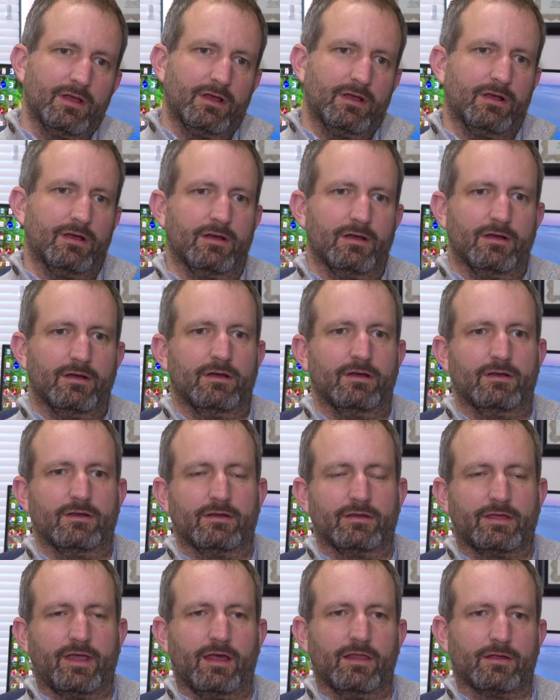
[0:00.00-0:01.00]

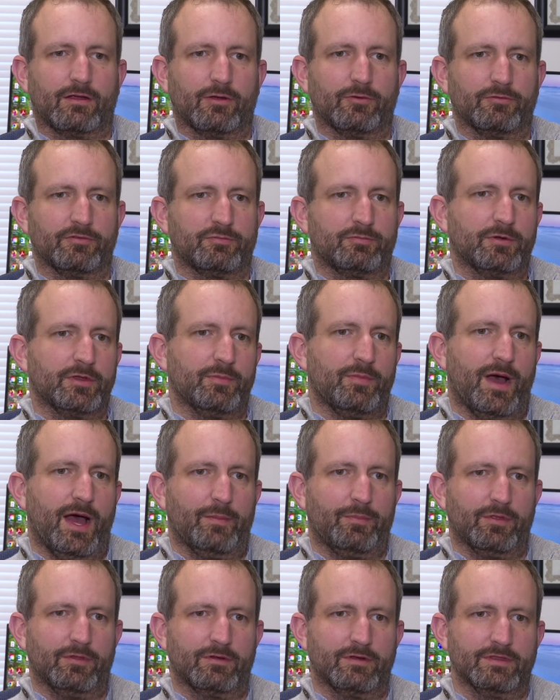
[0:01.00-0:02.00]
Uh, Gallagher was pretty
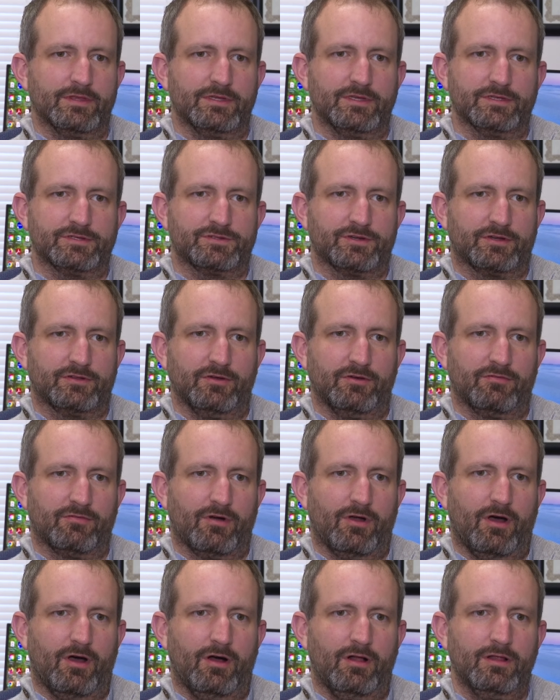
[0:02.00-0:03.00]
popular in the district
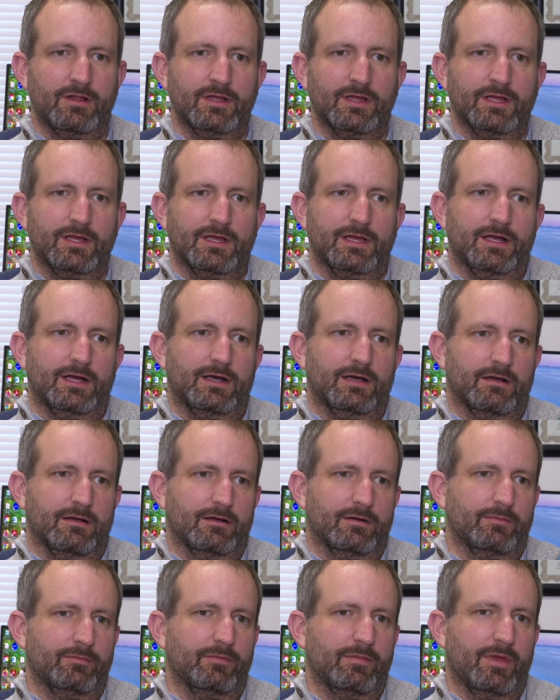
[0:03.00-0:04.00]
overall,
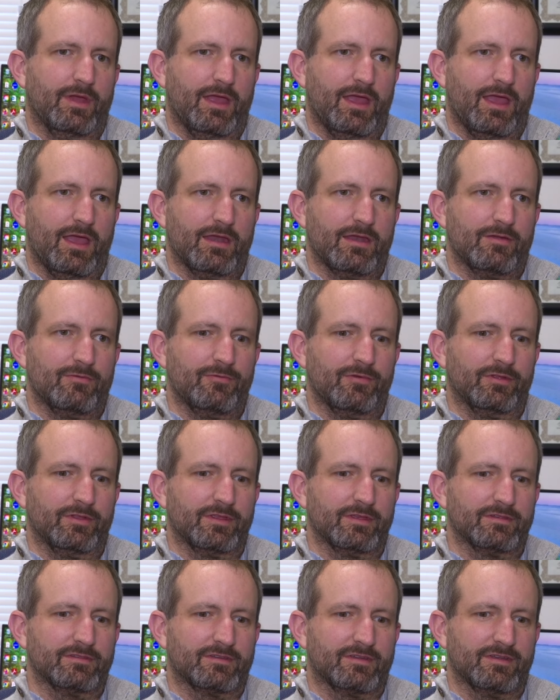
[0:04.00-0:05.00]
um, and it
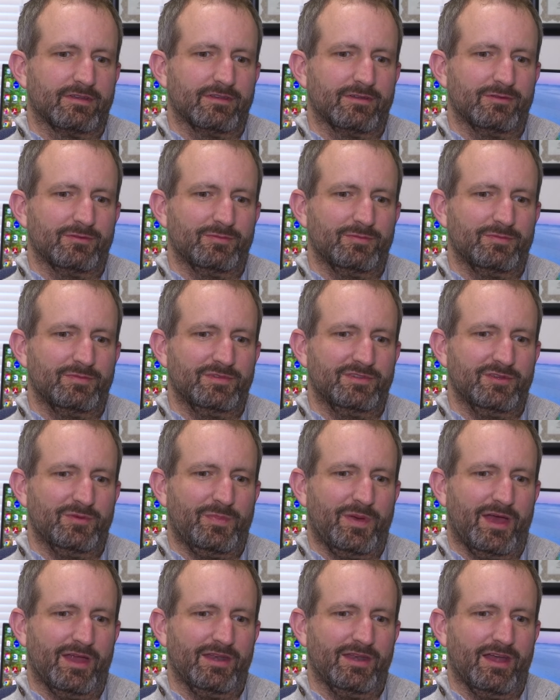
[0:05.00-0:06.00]
really is going to
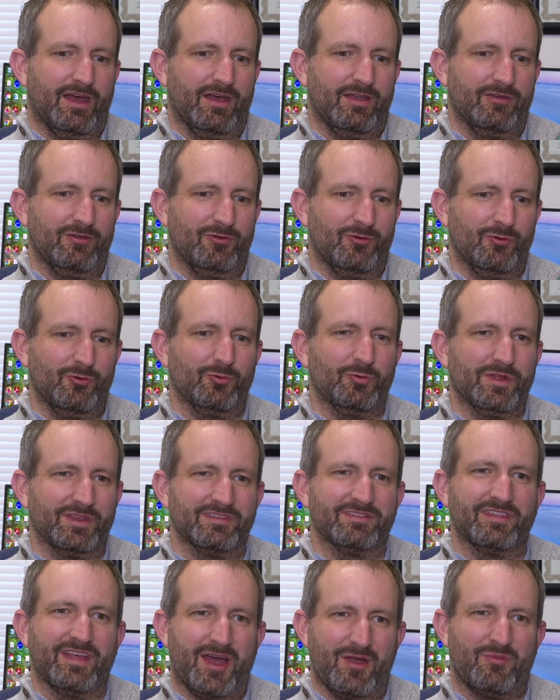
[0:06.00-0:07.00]
depend on who
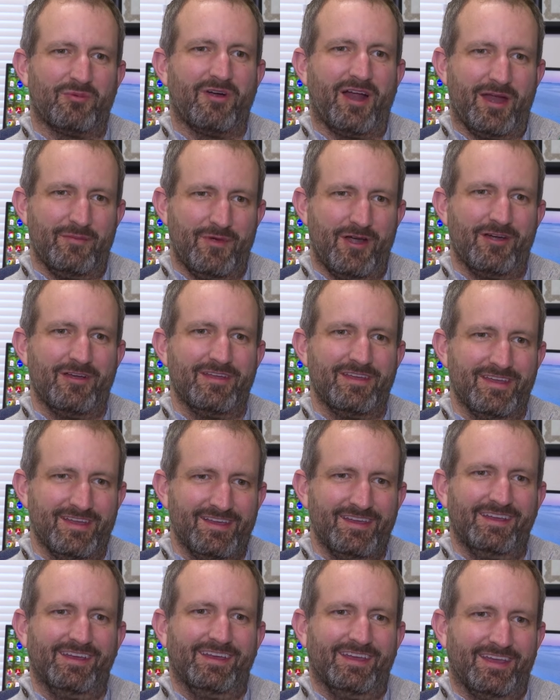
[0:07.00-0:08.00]
wins that primary
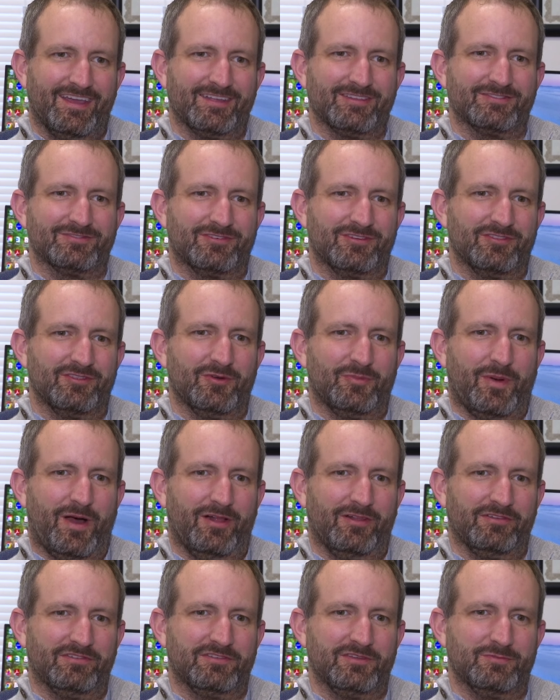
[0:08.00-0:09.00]
and sort of the
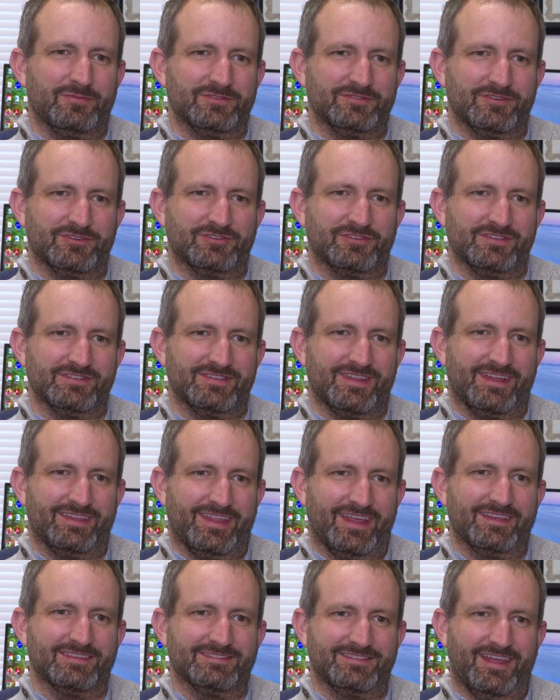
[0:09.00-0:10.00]
policy positions that
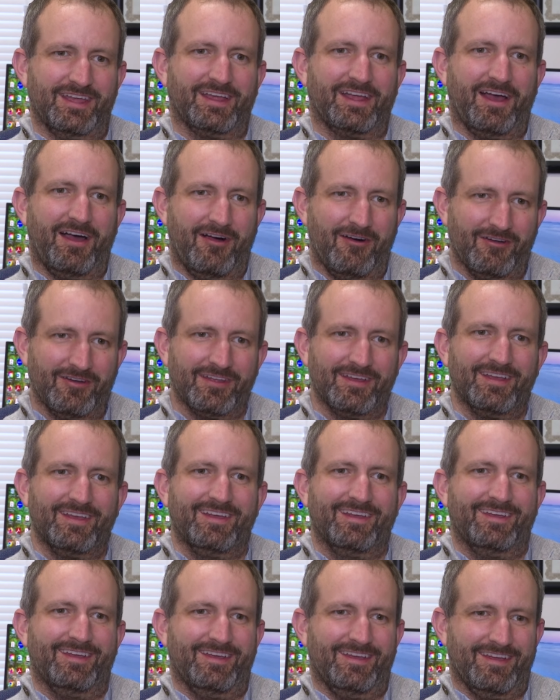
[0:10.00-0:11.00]
they stake out.
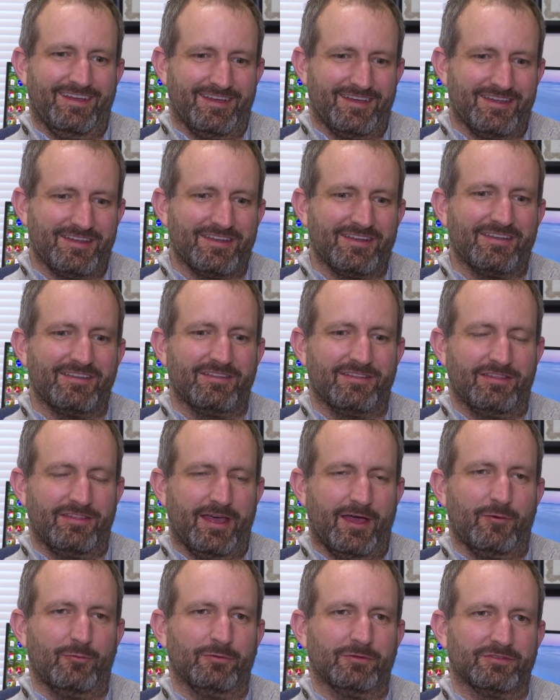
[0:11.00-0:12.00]
And
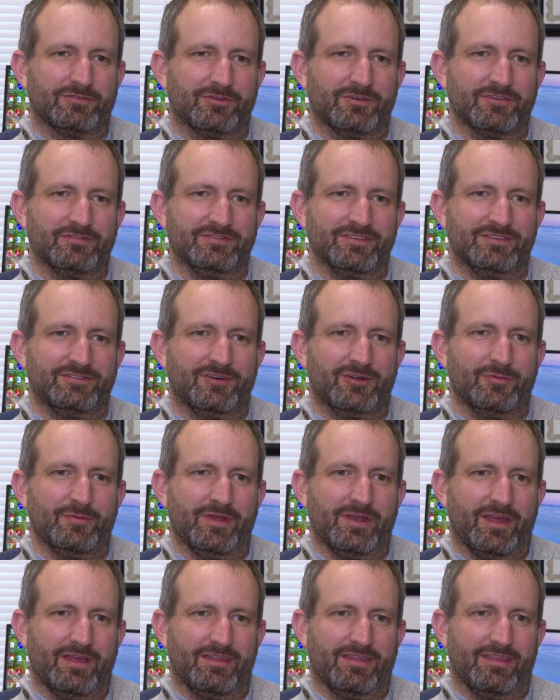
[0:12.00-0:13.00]
that will sort of
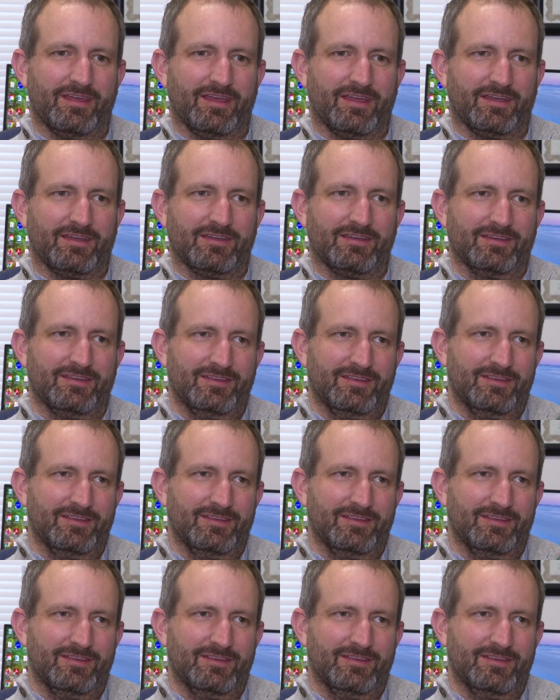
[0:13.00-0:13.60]
determine, I think,